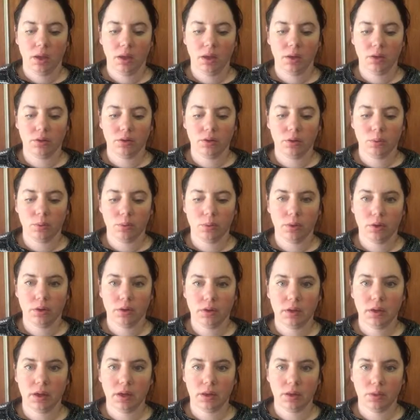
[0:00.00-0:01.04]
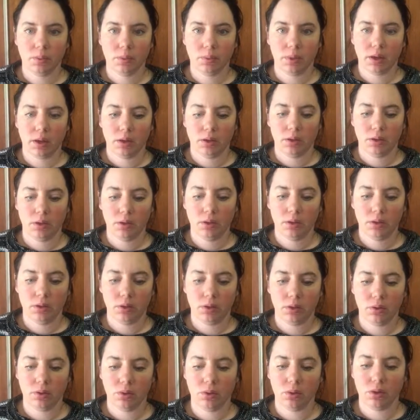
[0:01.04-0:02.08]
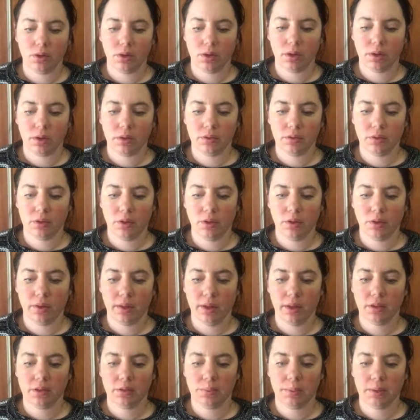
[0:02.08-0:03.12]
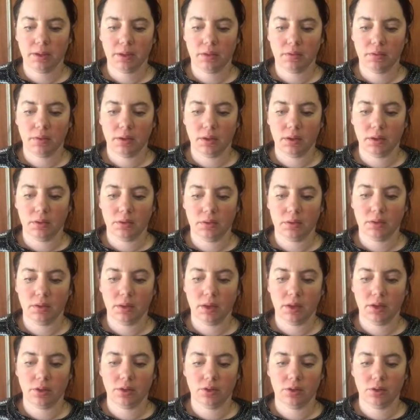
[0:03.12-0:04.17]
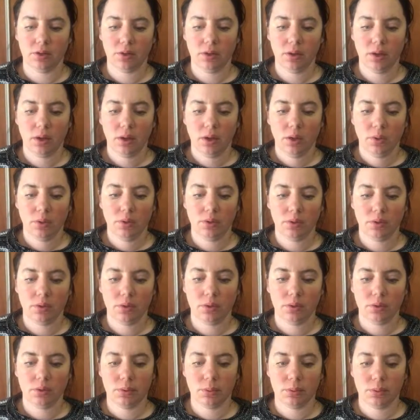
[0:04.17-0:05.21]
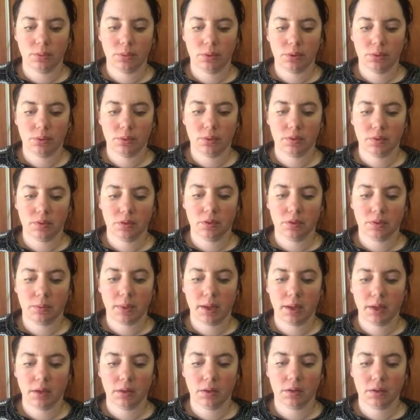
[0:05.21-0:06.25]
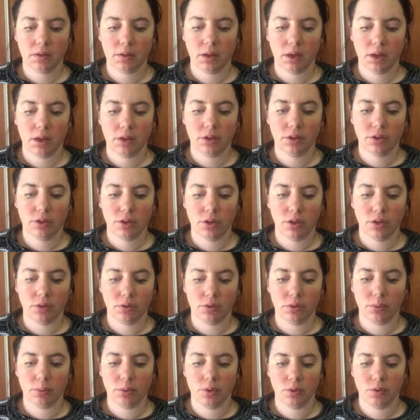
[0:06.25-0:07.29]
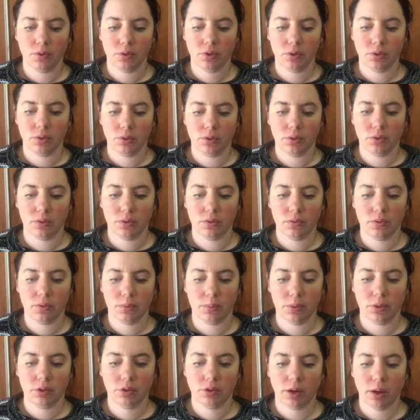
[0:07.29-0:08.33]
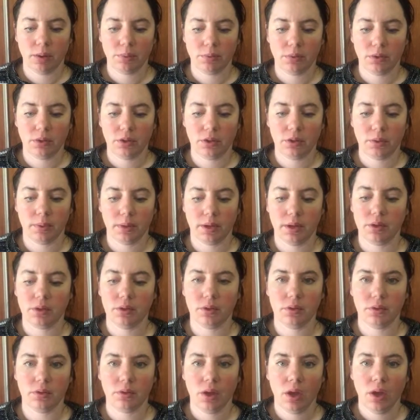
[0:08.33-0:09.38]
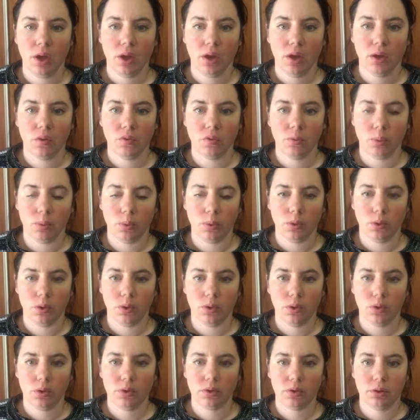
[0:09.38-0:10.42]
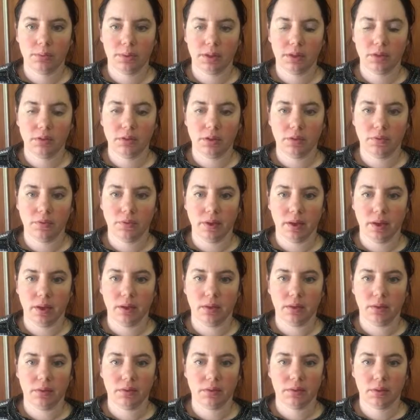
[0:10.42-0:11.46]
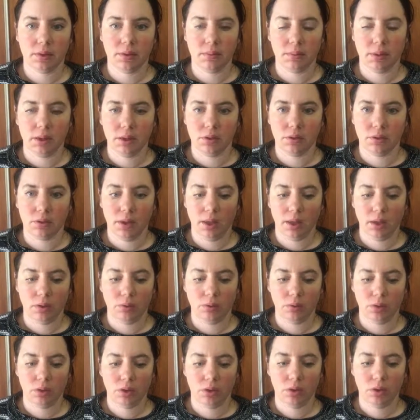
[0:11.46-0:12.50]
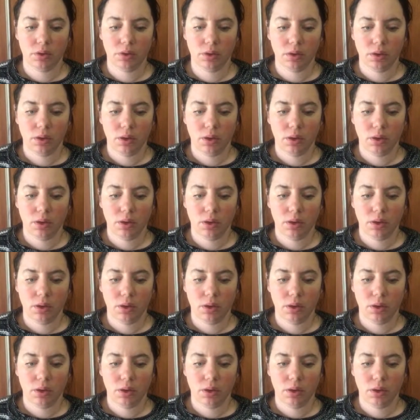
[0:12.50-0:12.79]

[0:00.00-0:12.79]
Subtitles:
Our group worked together well and organised the whole aspect of our installation, which was a dramatic slideshow that removed children from the trapped situations of war, domestic violence and mental health.